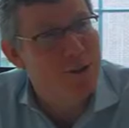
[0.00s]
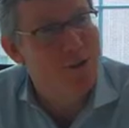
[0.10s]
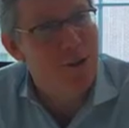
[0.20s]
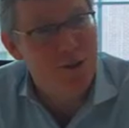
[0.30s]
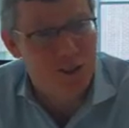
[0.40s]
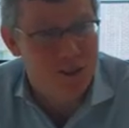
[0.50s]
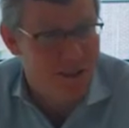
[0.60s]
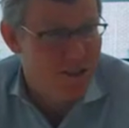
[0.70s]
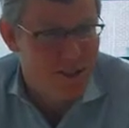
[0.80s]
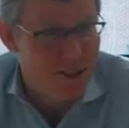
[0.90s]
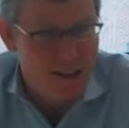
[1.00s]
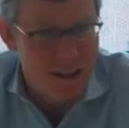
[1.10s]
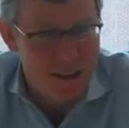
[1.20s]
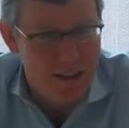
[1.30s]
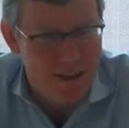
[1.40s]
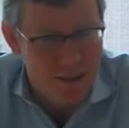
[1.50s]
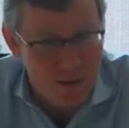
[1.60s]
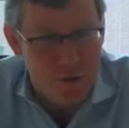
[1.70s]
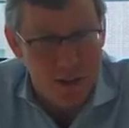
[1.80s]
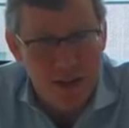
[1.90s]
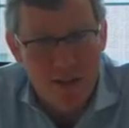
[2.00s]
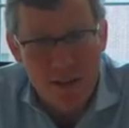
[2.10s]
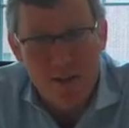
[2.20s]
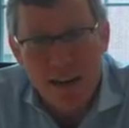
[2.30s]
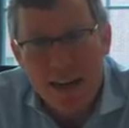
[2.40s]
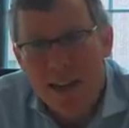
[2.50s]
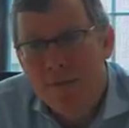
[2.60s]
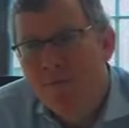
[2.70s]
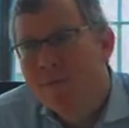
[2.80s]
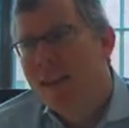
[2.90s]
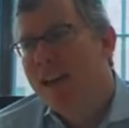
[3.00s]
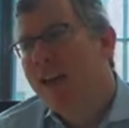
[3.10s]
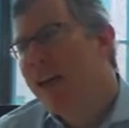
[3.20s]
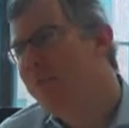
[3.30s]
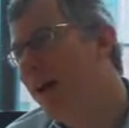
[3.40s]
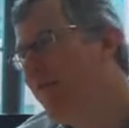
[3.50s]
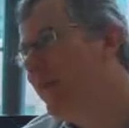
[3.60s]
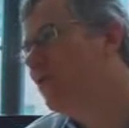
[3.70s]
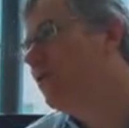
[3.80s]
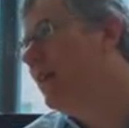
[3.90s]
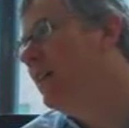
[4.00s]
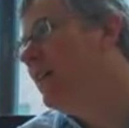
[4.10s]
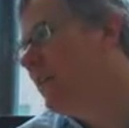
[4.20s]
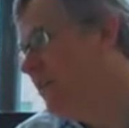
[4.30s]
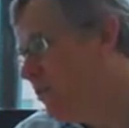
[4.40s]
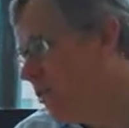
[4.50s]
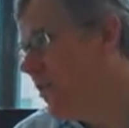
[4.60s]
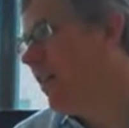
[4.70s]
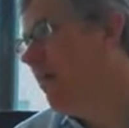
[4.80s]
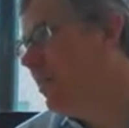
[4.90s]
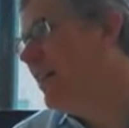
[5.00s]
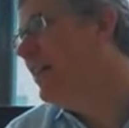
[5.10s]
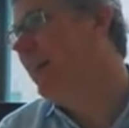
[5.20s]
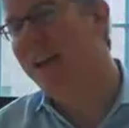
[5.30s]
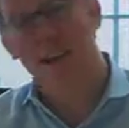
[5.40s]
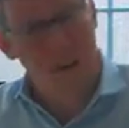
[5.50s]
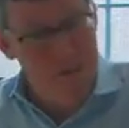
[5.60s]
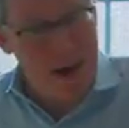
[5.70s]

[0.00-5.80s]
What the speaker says: the universe. It's really exhilarating. And my advice would be, start a company and get a